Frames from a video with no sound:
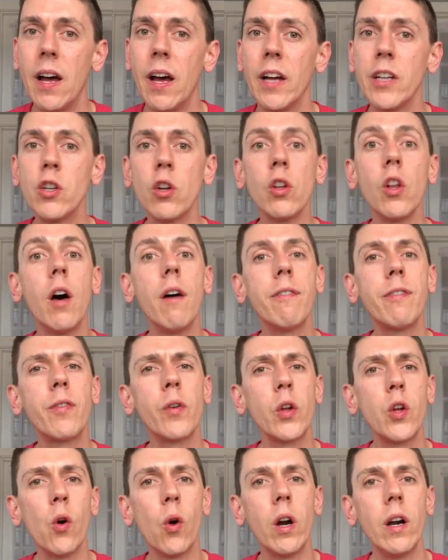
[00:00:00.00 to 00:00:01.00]
Your love for
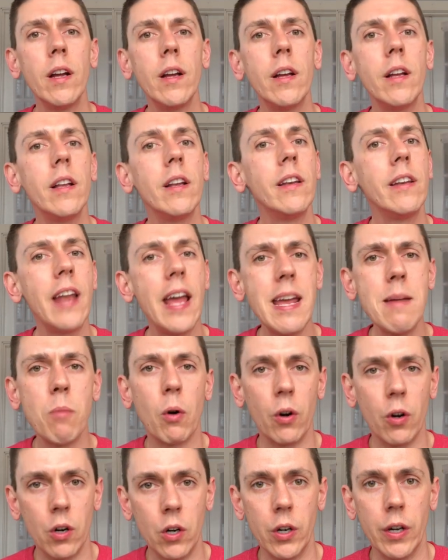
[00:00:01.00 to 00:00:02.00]
your
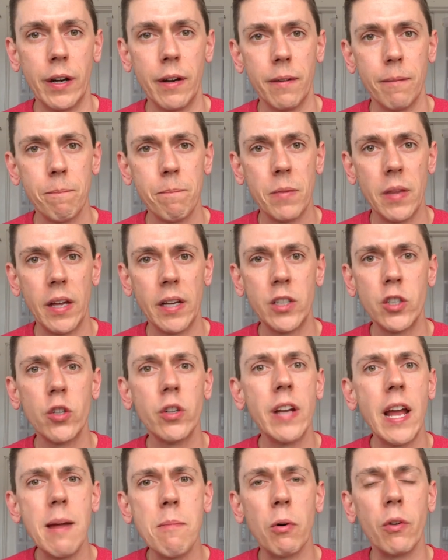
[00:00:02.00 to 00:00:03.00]
neighborhood and your
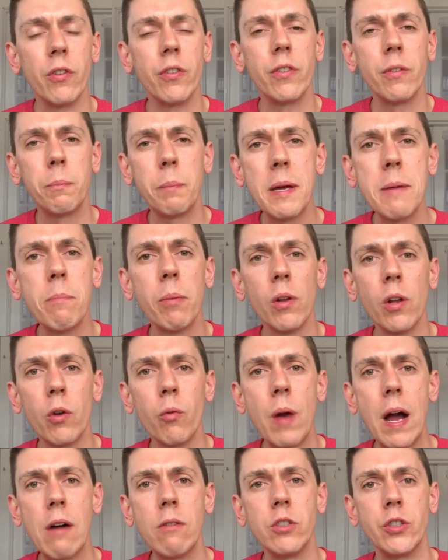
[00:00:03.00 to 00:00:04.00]
neighbors, the people
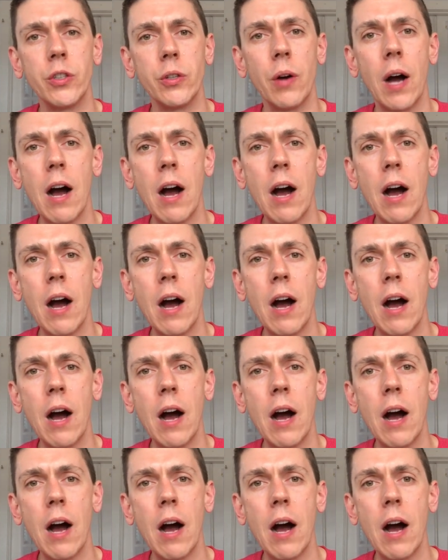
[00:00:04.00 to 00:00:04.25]
around you.